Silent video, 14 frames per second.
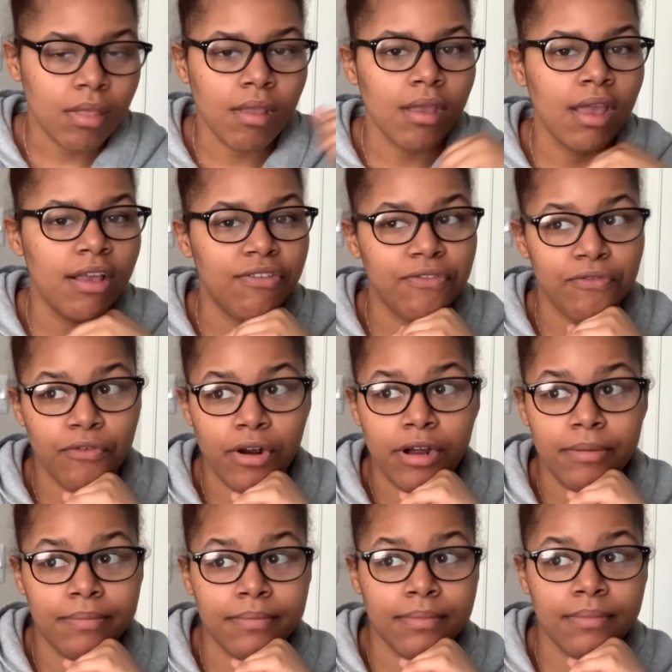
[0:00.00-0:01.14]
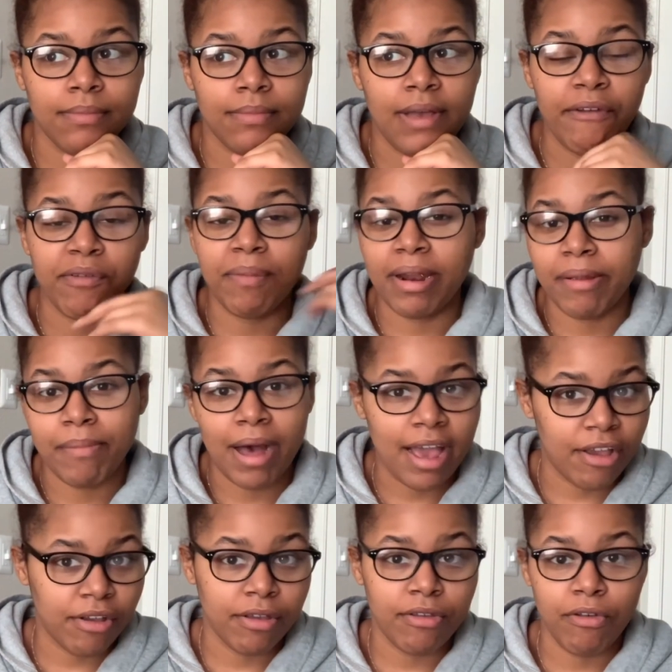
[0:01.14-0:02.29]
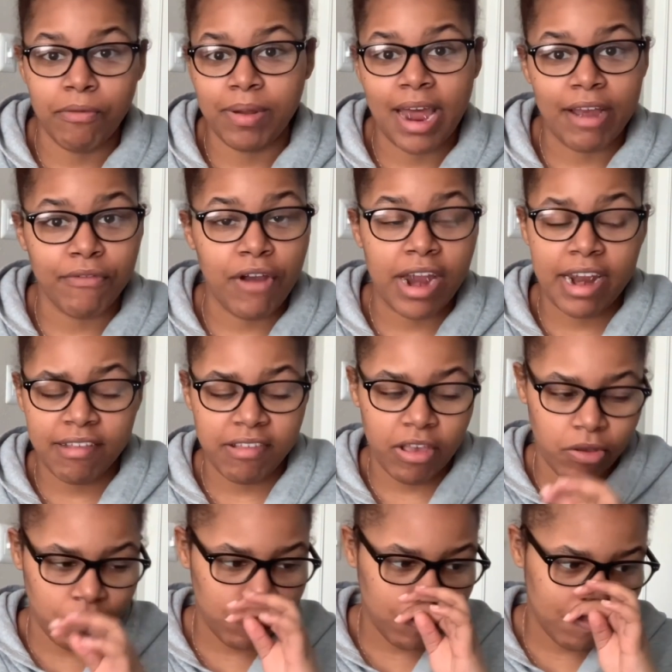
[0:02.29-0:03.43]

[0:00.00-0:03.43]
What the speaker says: is from everybody buying your Black Friday sales.